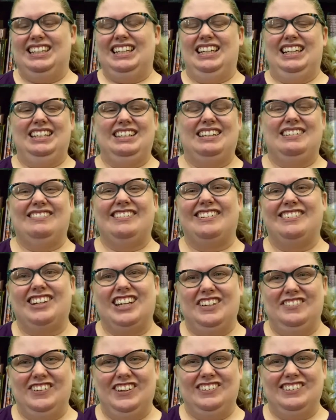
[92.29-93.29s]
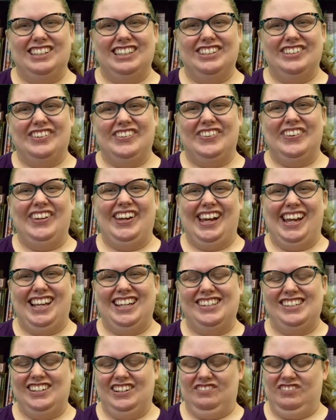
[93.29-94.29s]
so it'll give you a little
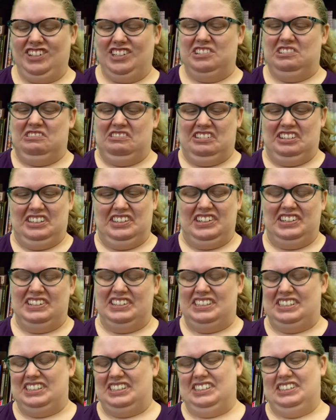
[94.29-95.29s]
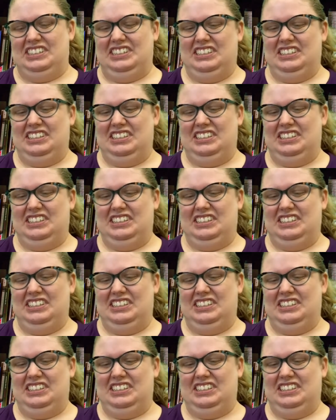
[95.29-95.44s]
taste of Coraline.